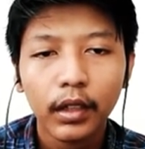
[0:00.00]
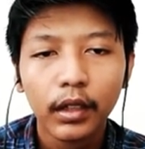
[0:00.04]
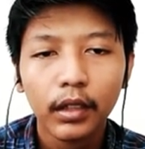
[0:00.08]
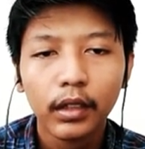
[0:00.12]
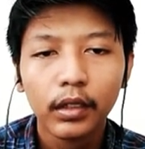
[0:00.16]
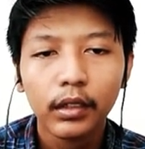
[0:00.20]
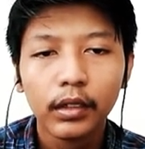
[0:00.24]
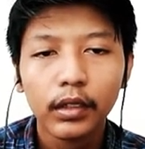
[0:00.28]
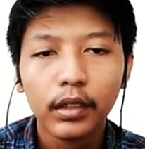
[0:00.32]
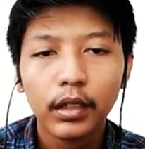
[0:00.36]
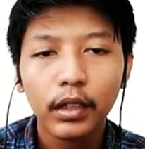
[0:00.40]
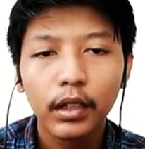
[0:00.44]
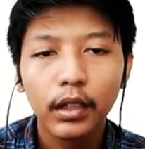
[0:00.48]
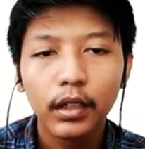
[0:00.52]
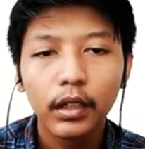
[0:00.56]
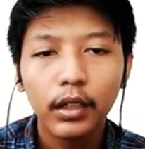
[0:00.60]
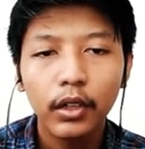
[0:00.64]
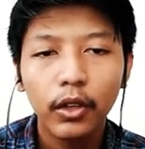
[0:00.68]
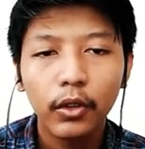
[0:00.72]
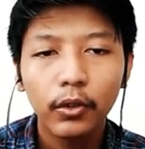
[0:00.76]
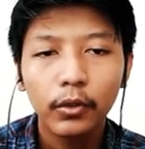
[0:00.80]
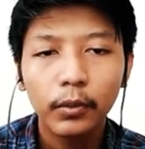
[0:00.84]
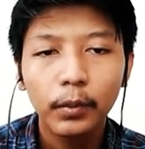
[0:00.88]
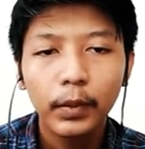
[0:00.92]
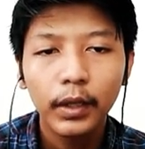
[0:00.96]
the
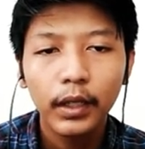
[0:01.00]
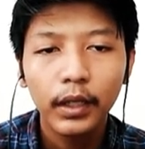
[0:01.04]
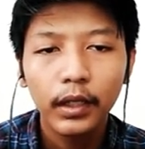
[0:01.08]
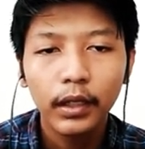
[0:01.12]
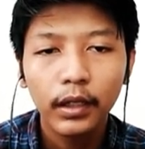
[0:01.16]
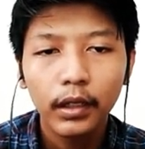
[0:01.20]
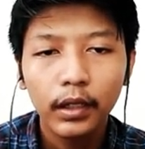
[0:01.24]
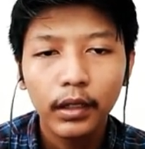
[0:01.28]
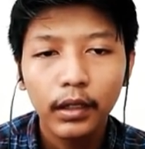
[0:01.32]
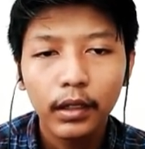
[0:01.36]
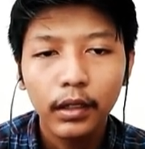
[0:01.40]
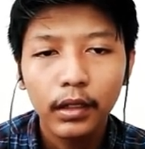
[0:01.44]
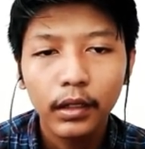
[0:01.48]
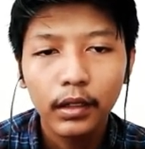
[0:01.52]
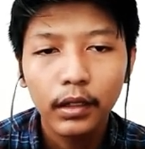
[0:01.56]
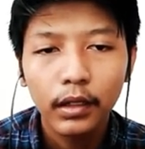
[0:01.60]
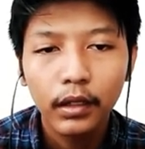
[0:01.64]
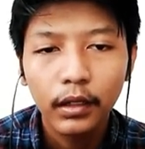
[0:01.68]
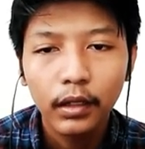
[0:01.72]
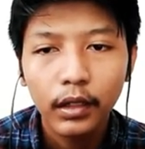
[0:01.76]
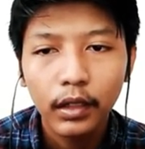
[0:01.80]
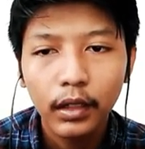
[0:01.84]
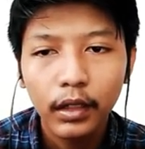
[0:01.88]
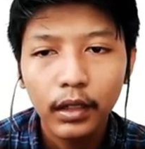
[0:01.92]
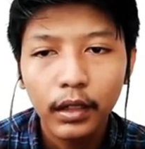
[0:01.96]
allowable
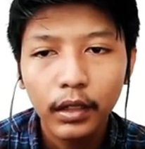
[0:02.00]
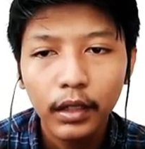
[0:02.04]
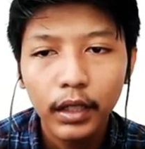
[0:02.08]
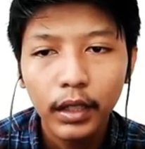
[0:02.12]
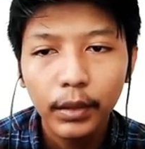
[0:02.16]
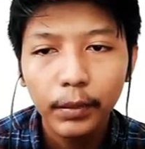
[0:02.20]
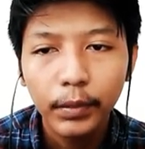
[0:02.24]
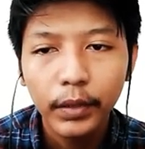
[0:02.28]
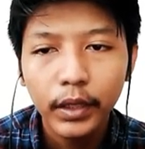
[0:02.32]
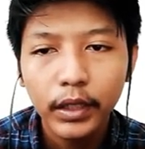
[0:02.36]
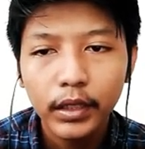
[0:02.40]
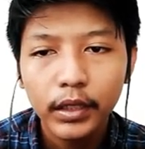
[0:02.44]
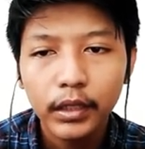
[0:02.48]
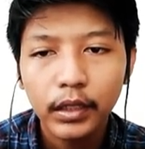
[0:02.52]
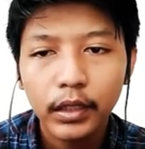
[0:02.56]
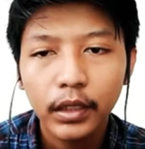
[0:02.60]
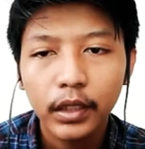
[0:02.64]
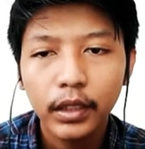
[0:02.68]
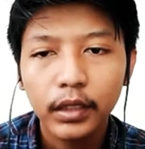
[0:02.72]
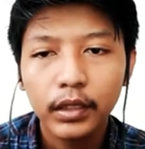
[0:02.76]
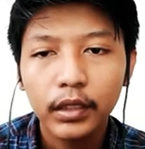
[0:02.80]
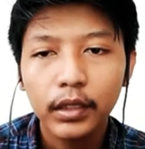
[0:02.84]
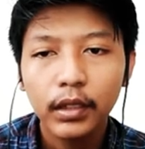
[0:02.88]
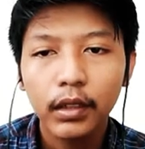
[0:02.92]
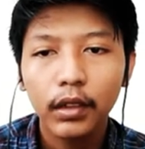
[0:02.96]
limits
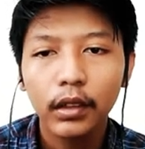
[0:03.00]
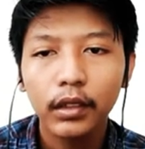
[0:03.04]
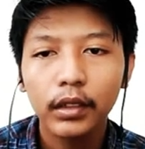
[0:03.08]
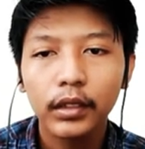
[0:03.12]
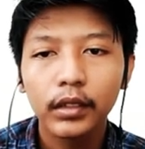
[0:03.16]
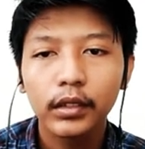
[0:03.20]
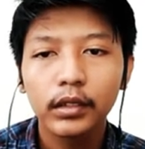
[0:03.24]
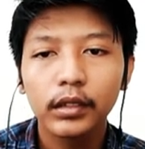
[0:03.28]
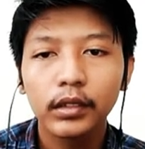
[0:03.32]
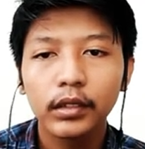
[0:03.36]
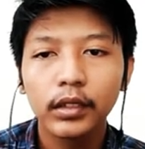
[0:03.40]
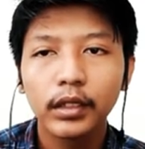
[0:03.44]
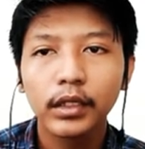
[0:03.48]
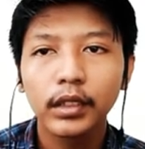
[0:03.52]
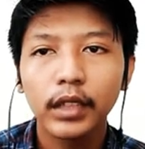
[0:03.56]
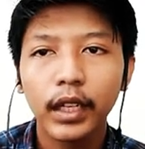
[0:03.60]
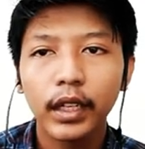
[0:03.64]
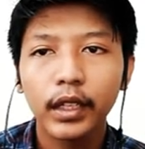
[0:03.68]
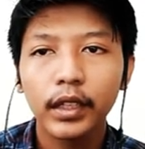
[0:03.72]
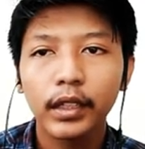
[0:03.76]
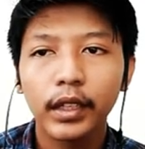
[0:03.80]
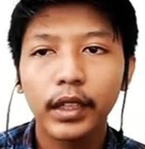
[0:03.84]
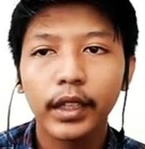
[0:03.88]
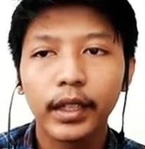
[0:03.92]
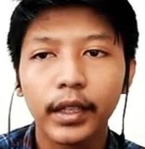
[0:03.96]
is called
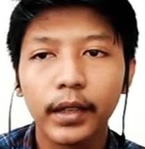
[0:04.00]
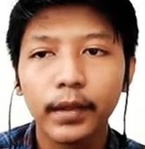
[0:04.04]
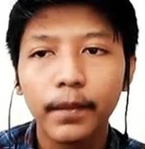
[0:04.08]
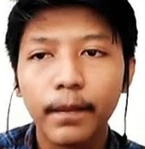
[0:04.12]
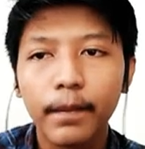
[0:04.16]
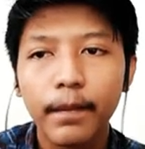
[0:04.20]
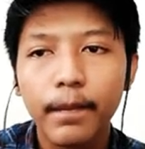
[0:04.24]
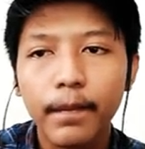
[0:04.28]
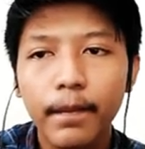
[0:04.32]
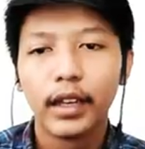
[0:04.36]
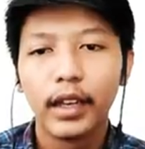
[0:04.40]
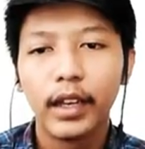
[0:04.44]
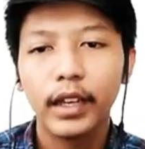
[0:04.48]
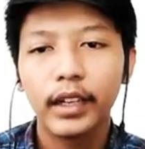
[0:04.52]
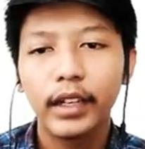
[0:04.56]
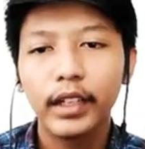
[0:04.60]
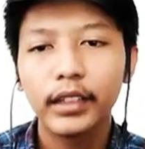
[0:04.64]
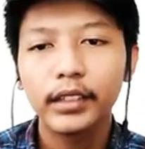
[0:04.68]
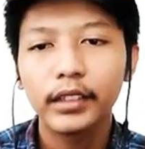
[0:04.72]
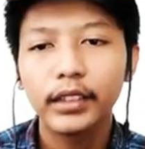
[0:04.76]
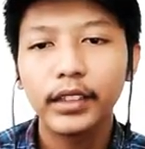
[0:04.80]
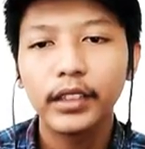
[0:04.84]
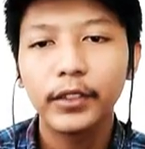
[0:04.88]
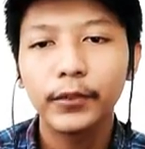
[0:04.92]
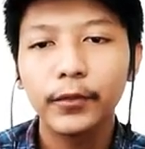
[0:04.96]
recycling. And next,
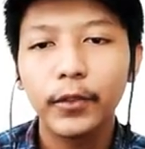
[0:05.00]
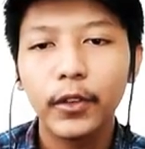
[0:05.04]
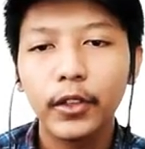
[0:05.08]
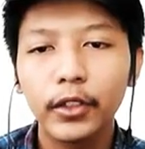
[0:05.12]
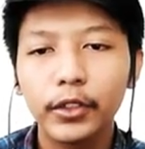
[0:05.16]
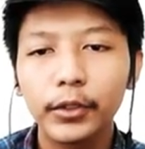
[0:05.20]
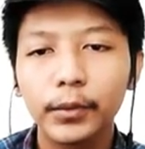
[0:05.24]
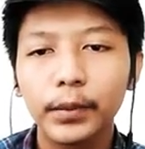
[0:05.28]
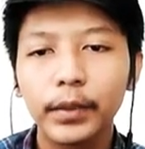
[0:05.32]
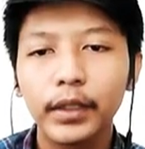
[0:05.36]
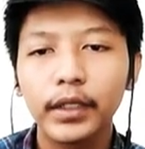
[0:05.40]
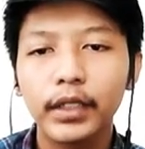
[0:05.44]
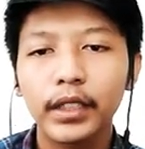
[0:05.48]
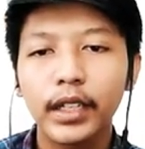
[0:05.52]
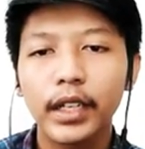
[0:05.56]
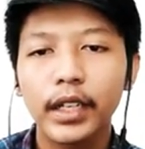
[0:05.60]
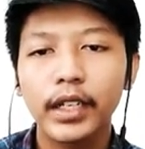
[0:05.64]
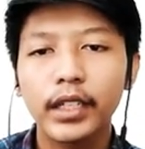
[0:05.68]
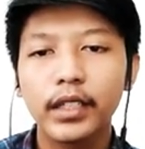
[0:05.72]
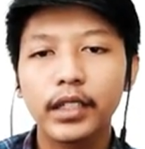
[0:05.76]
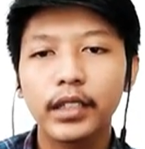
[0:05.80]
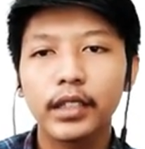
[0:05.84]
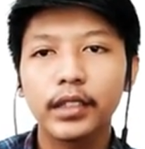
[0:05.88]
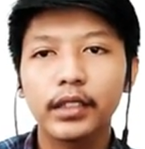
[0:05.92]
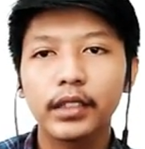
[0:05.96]
reinforcement cage
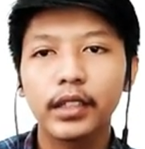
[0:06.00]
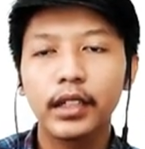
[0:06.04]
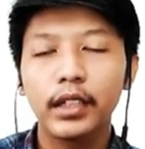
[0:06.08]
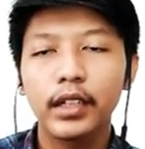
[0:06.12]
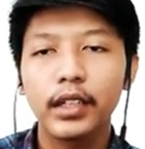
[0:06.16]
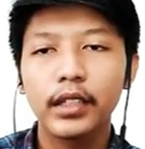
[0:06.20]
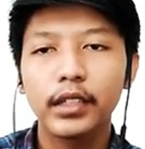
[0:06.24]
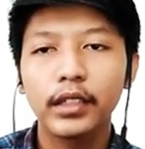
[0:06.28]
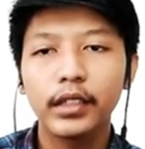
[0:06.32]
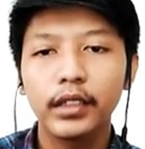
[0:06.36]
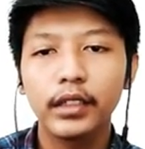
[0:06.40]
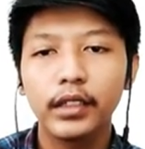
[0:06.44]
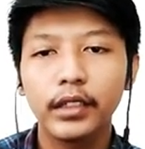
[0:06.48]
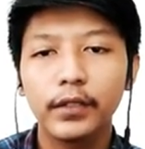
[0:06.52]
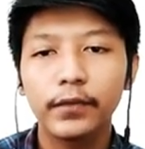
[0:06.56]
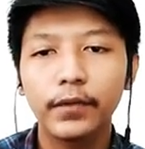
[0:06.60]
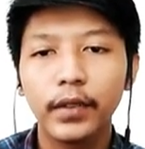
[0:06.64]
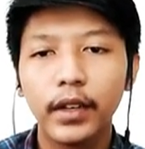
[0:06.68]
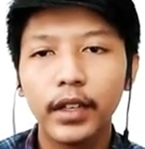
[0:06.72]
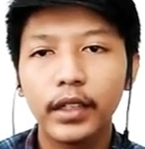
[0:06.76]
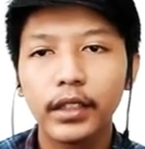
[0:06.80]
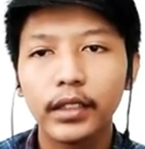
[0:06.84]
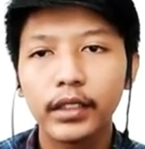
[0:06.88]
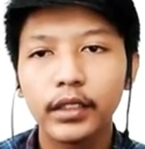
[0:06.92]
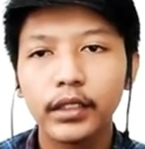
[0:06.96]
installation
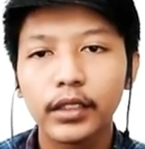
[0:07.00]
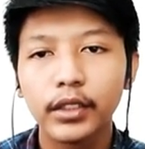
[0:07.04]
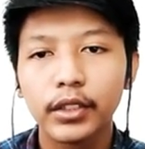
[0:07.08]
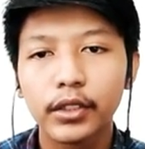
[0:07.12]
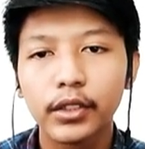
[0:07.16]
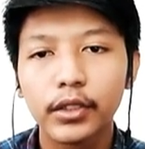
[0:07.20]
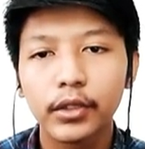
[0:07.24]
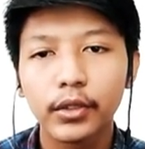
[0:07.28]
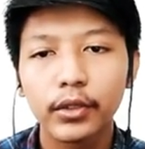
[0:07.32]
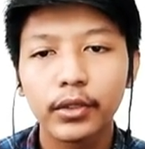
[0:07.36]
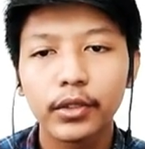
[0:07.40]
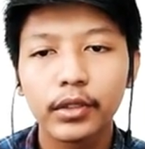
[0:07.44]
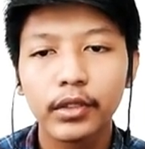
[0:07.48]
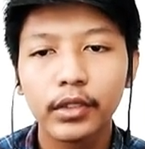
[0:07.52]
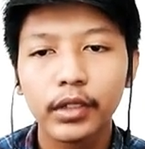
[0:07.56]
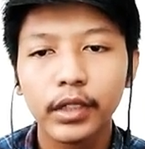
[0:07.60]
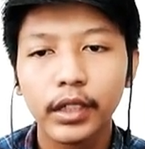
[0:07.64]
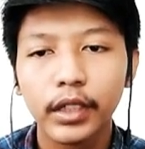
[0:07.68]
divided into three.